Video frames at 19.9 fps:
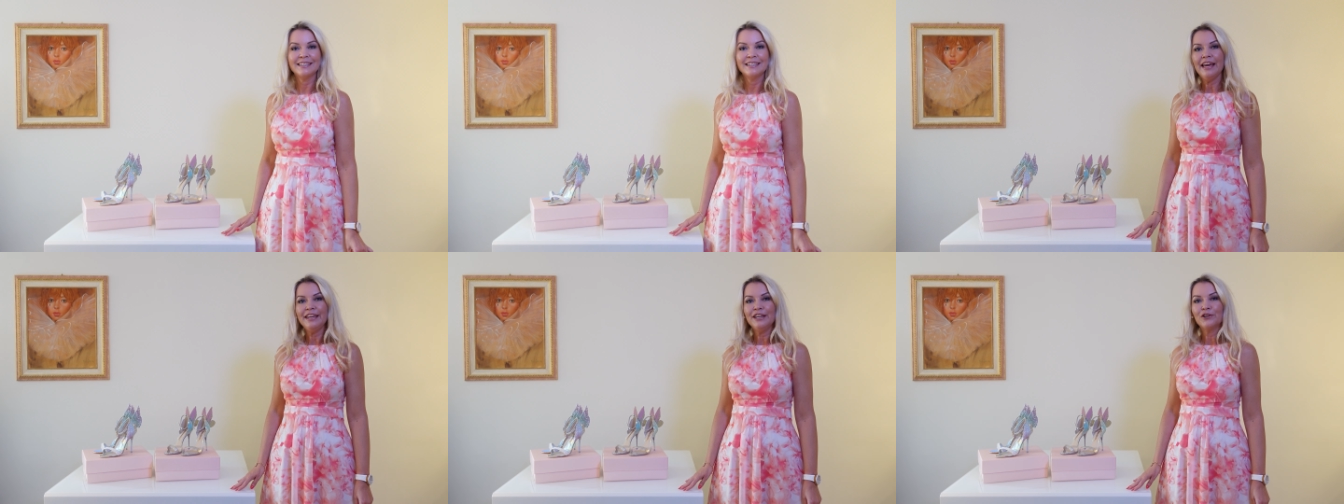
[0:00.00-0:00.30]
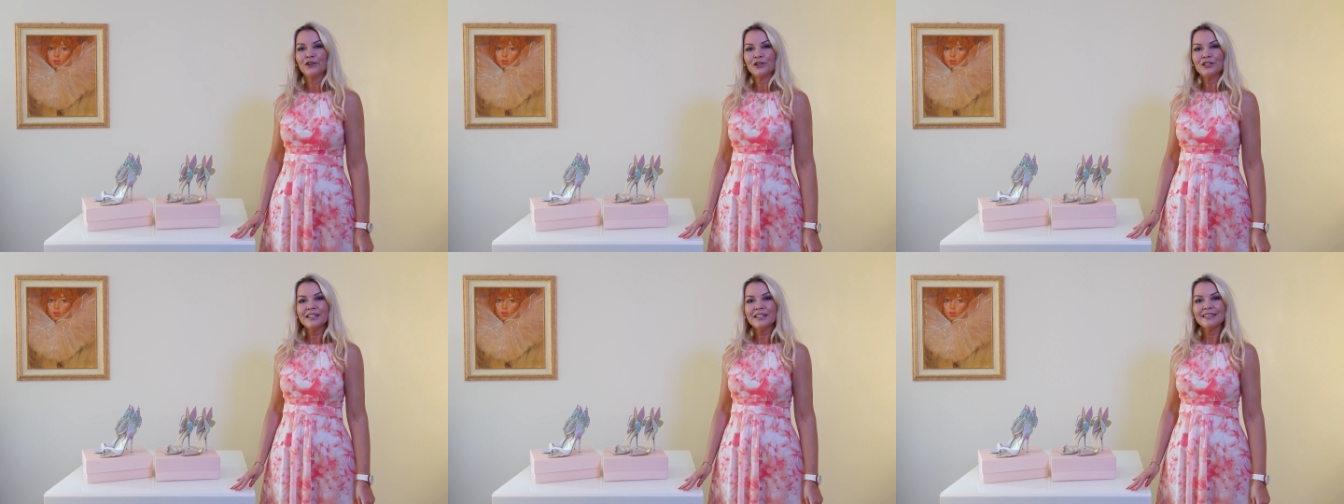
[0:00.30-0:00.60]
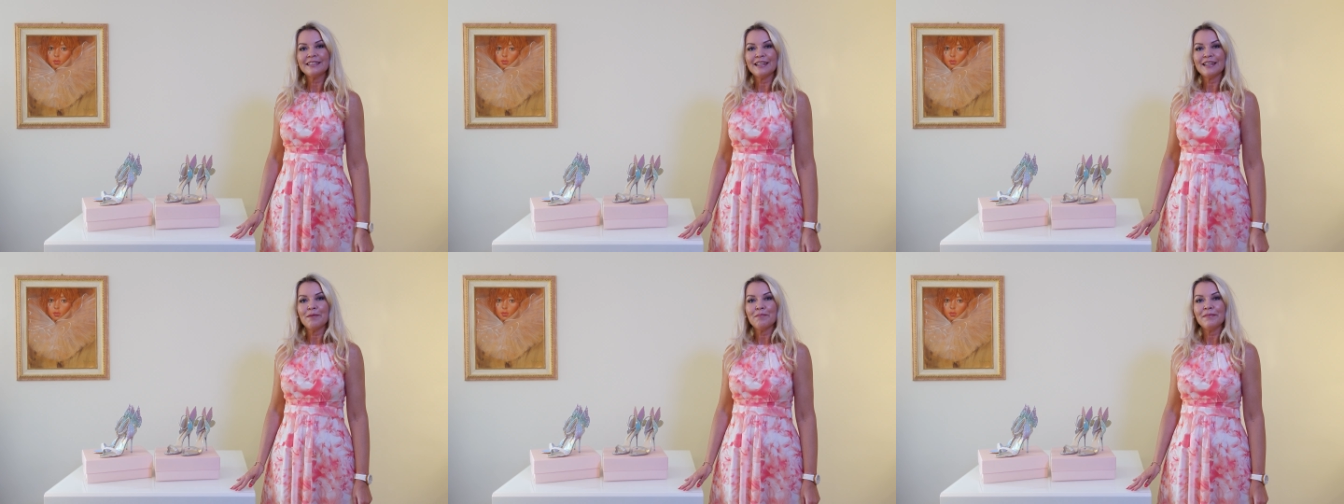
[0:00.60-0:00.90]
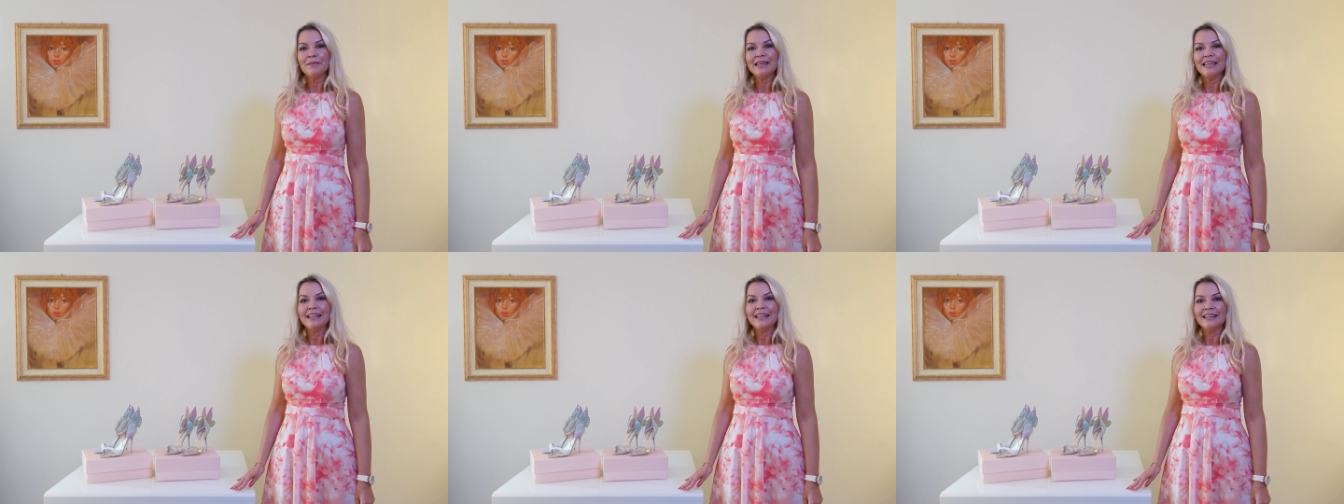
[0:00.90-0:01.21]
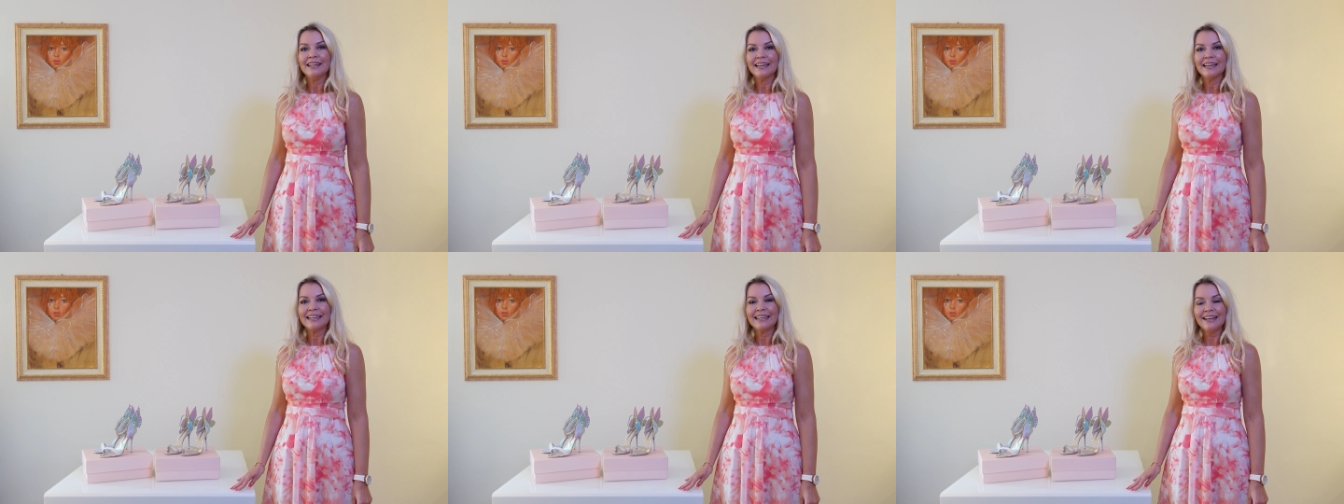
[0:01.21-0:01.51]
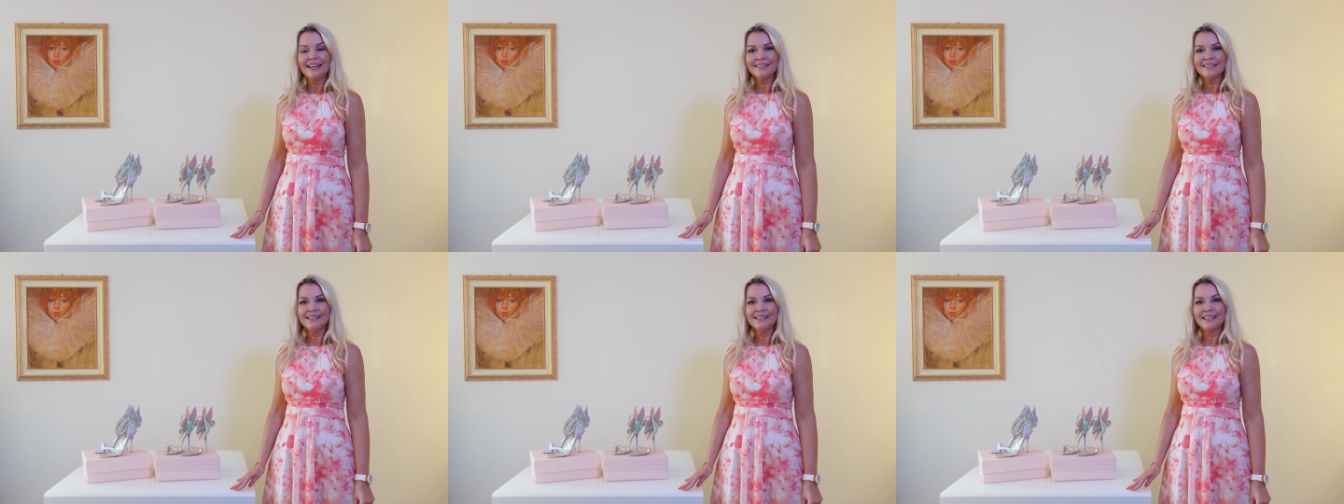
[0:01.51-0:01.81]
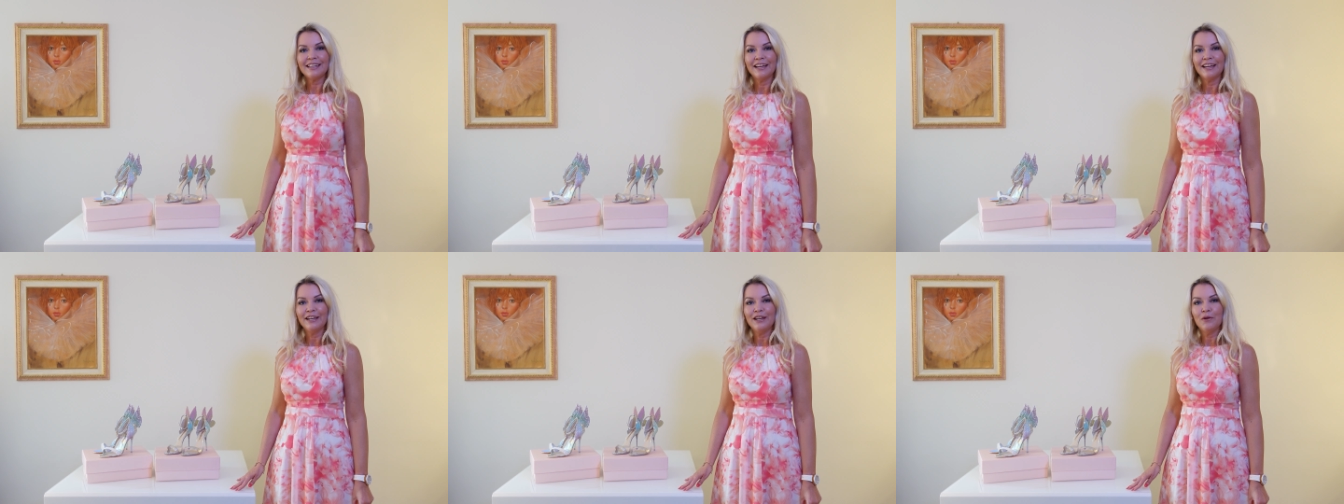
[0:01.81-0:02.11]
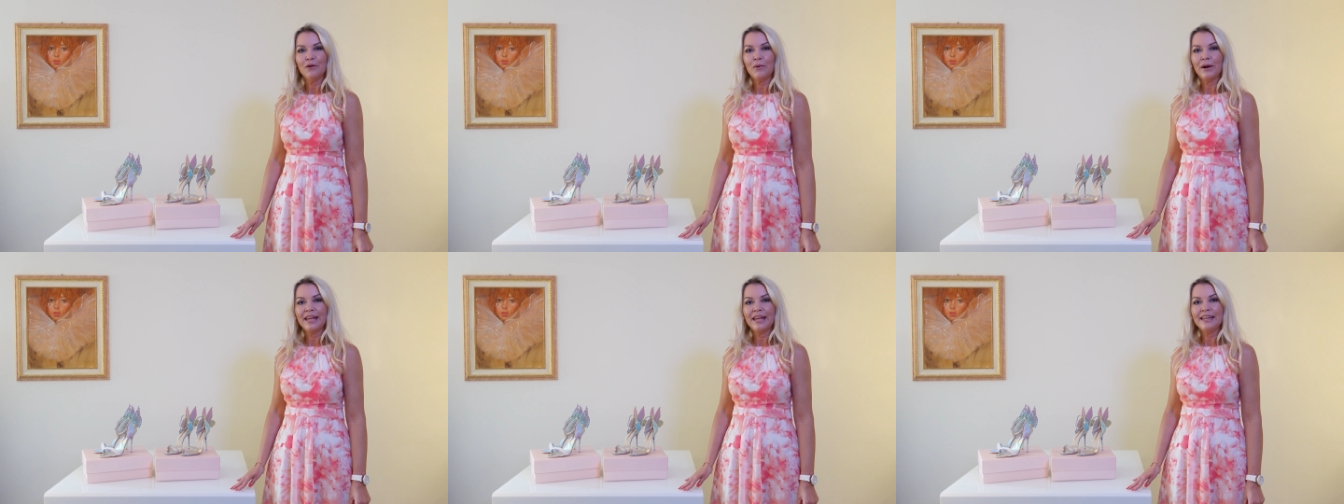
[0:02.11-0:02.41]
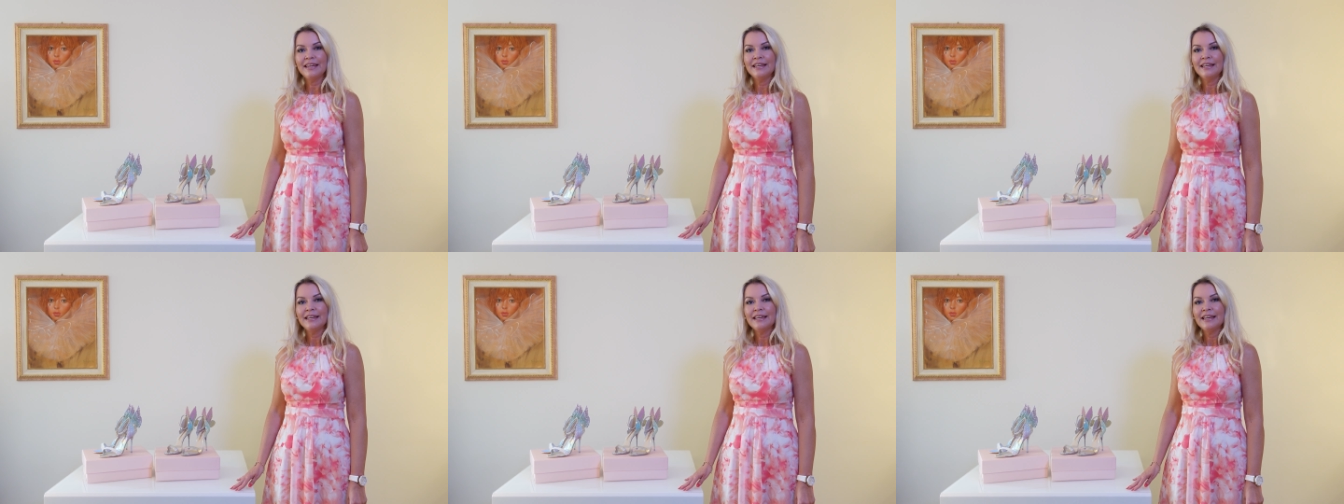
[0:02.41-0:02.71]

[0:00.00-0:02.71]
I ordered them in a classic colorway,